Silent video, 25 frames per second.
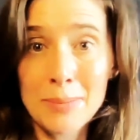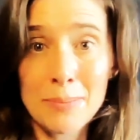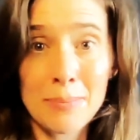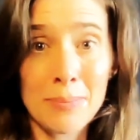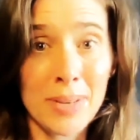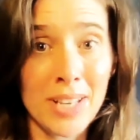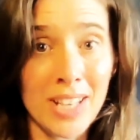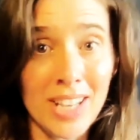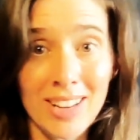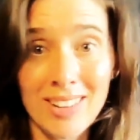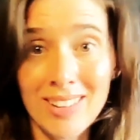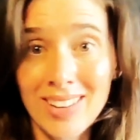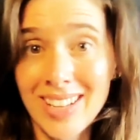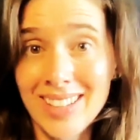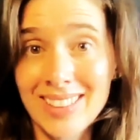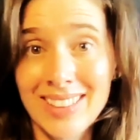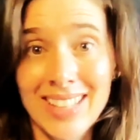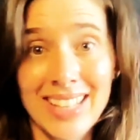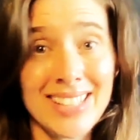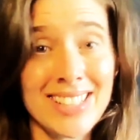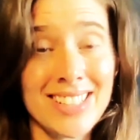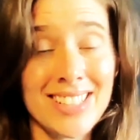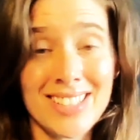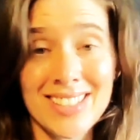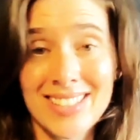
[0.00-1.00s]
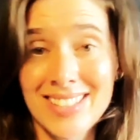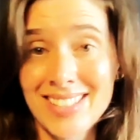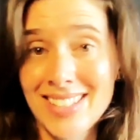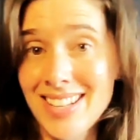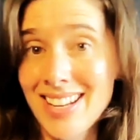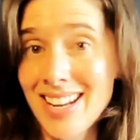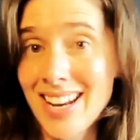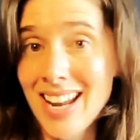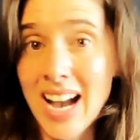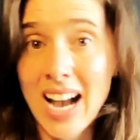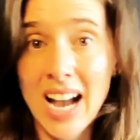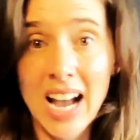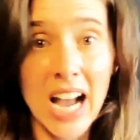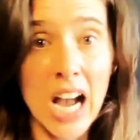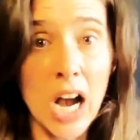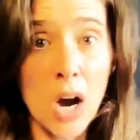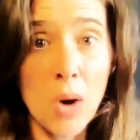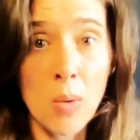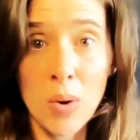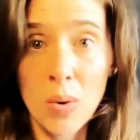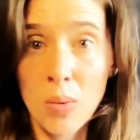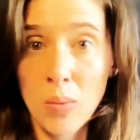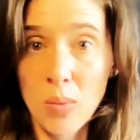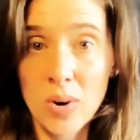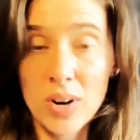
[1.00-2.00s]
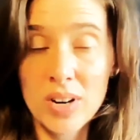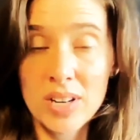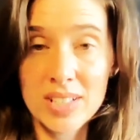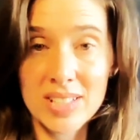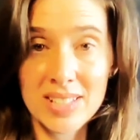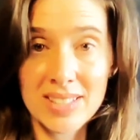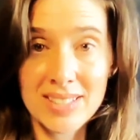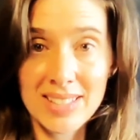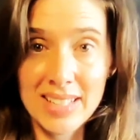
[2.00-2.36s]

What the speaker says: period. That's just not how it works.